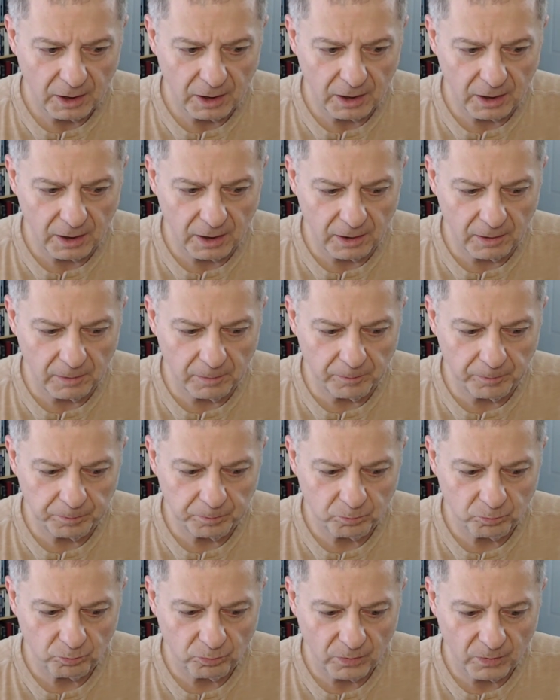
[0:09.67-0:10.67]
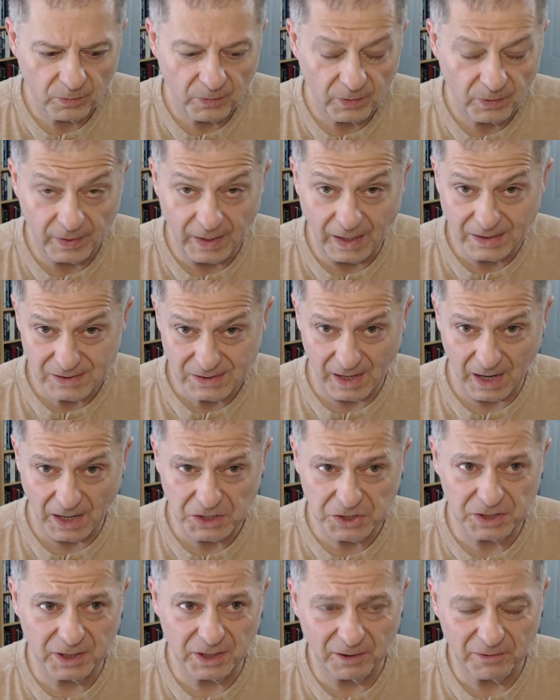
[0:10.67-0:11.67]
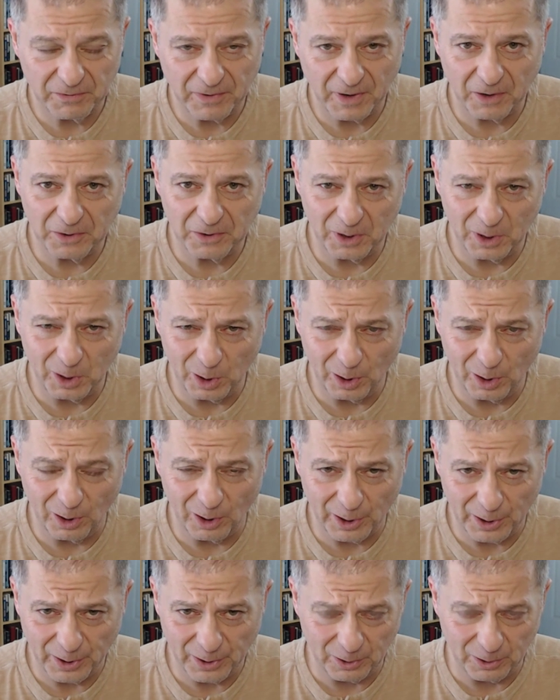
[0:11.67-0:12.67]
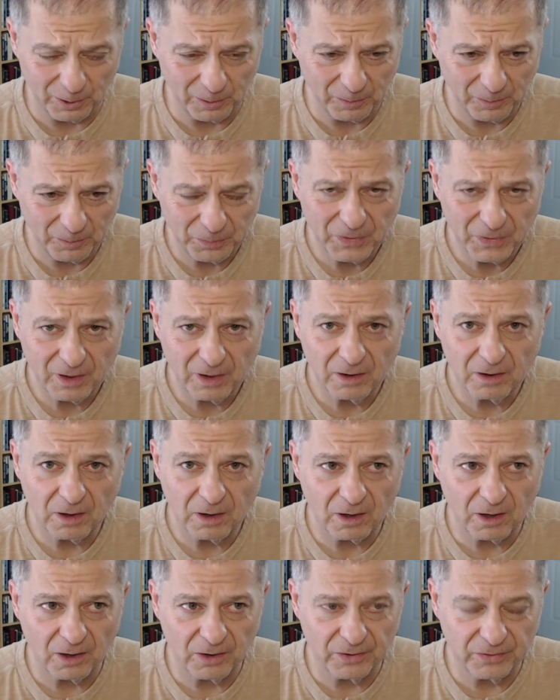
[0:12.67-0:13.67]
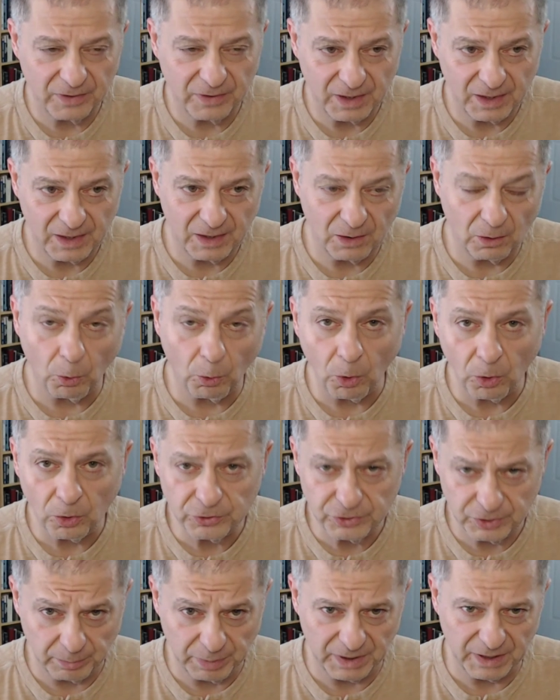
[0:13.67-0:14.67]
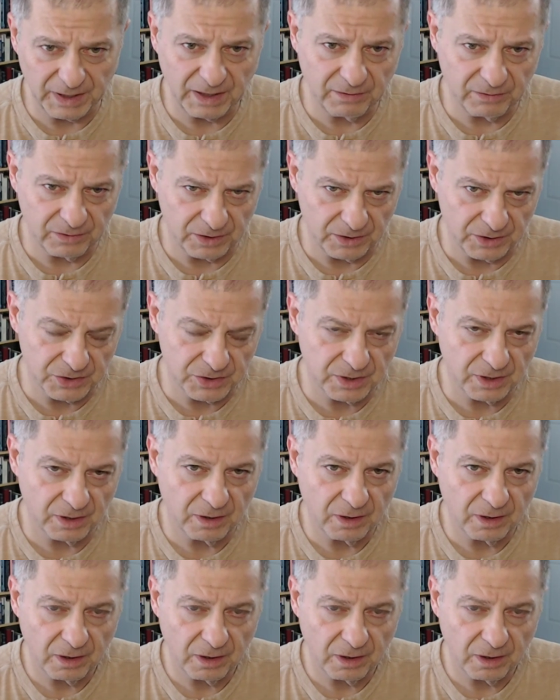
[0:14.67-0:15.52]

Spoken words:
That's actually, I found a little article on the Old Believers,